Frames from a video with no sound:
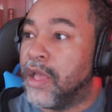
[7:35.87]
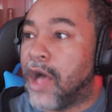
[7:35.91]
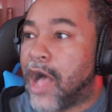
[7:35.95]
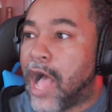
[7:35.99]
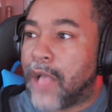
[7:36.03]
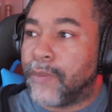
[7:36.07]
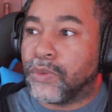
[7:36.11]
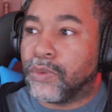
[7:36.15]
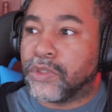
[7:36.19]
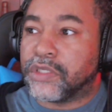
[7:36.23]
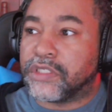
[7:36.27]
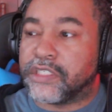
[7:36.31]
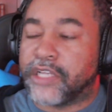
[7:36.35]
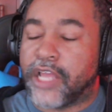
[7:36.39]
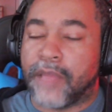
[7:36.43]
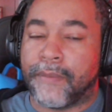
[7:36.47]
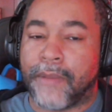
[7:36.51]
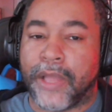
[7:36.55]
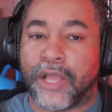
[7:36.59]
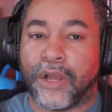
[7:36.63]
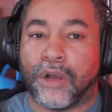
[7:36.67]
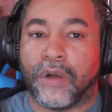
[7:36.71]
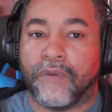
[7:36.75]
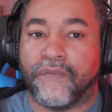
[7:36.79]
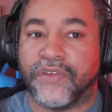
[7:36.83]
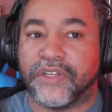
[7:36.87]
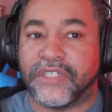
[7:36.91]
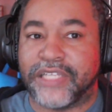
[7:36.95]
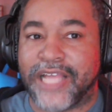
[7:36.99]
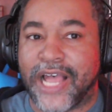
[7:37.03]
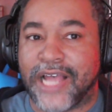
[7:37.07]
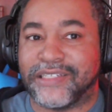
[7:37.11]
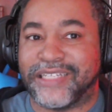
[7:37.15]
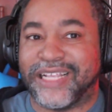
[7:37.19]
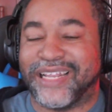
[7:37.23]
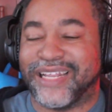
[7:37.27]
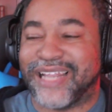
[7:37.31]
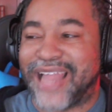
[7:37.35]
I will say my office
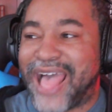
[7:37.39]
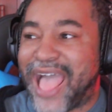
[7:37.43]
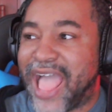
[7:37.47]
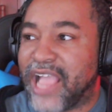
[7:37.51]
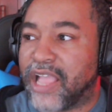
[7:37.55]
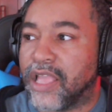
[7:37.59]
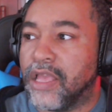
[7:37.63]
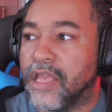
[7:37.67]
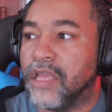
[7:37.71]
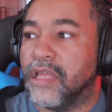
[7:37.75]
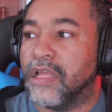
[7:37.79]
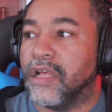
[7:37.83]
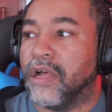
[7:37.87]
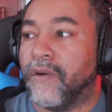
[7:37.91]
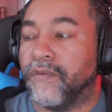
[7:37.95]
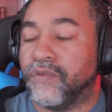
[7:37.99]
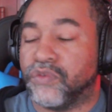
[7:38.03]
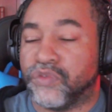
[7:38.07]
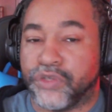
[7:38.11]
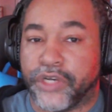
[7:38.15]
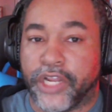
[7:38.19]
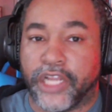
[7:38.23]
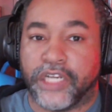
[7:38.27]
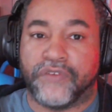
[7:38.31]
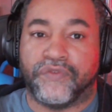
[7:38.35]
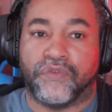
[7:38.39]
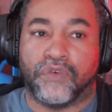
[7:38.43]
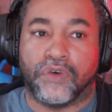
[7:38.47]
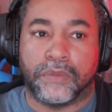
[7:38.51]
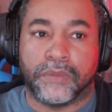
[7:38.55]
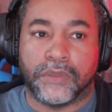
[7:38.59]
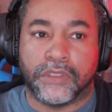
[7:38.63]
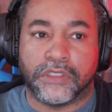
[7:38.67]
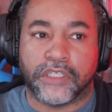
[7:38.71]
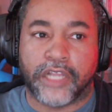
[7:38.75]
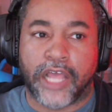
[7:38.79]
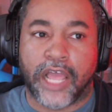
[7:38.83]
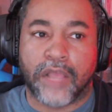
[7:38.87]
has a lack of Transformers.
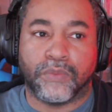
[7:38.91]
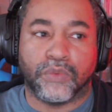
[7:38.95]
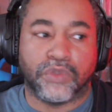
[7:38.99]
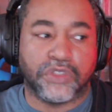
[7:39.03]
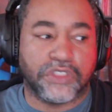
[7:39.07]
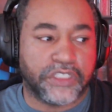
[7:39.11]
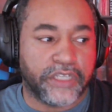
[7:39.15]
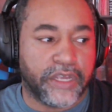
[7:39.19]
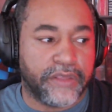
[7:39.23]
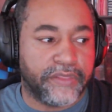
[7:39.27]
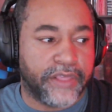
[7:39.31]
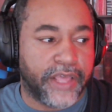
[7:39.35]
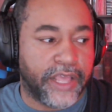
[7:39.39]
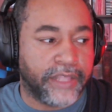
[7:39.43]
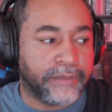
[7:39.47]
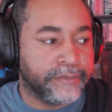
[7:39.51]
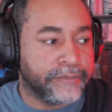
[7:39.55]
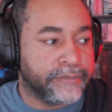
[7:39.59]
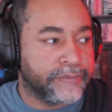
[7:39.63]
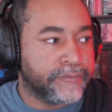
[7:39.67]
I will say that.